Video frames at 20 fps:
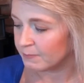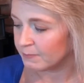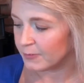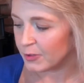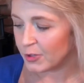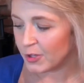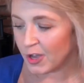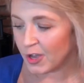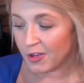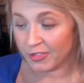
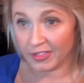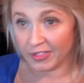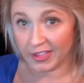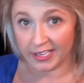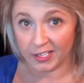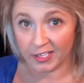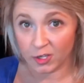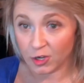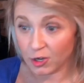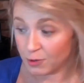Nothing
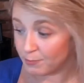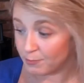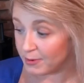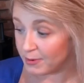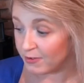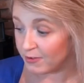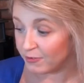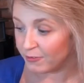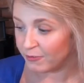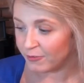could
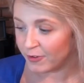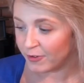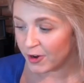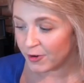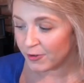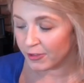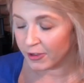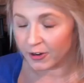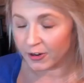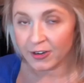be
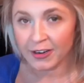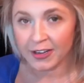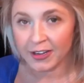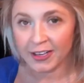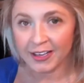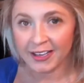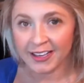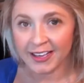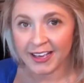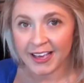further
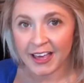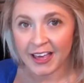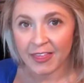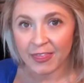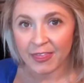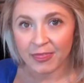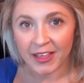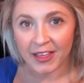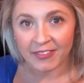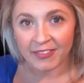
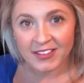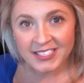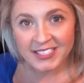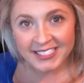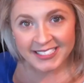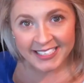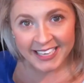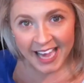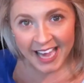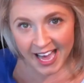than the
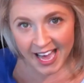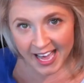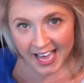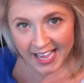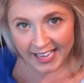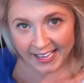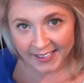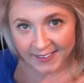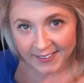sky.